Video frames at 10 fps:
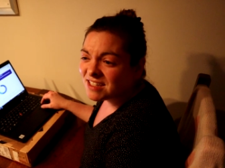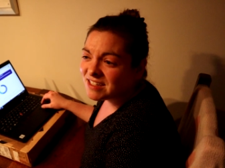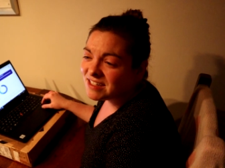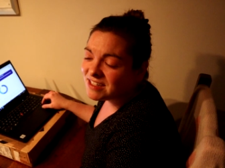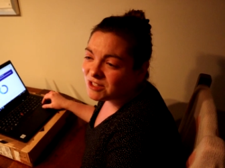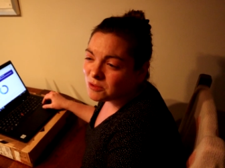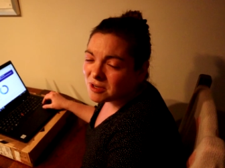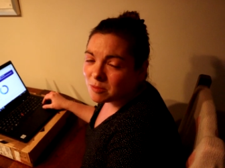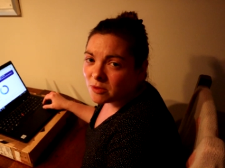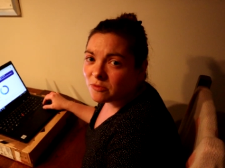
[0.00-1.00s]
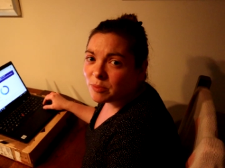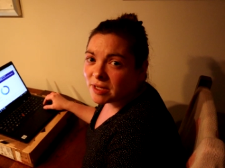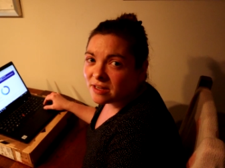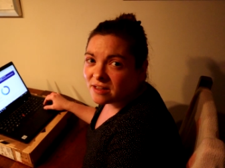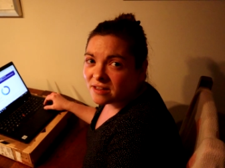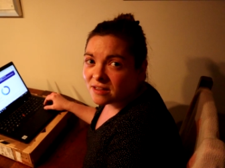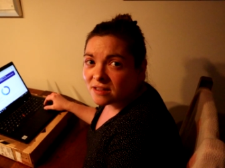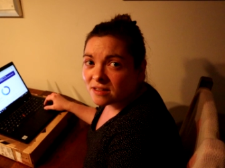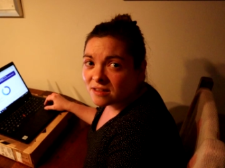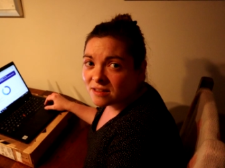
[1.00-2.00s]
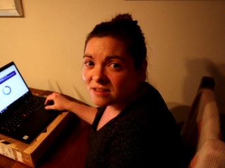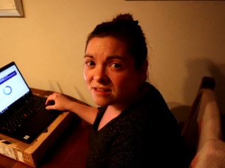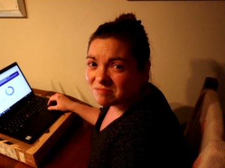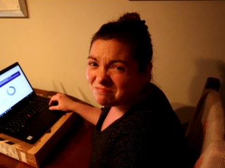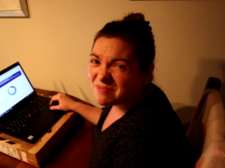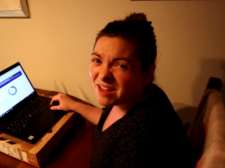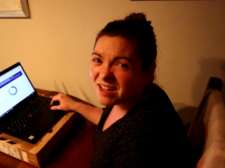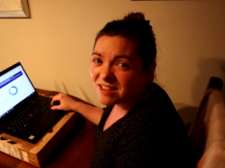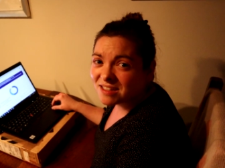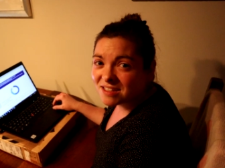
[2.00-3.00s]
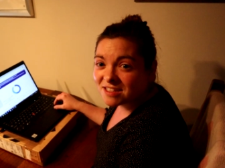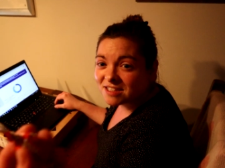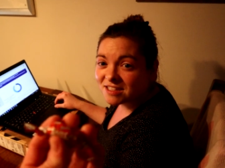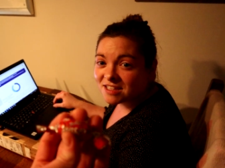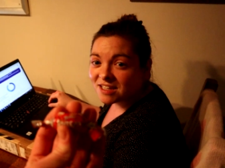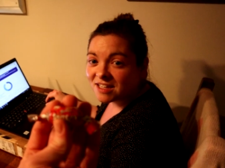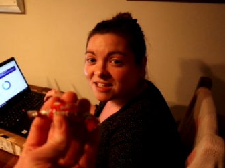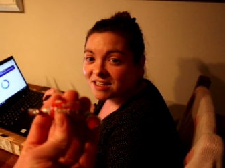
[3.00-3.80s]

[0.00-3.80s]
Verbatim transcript: Uh, the one above bin. Meh. Meh. Hmm.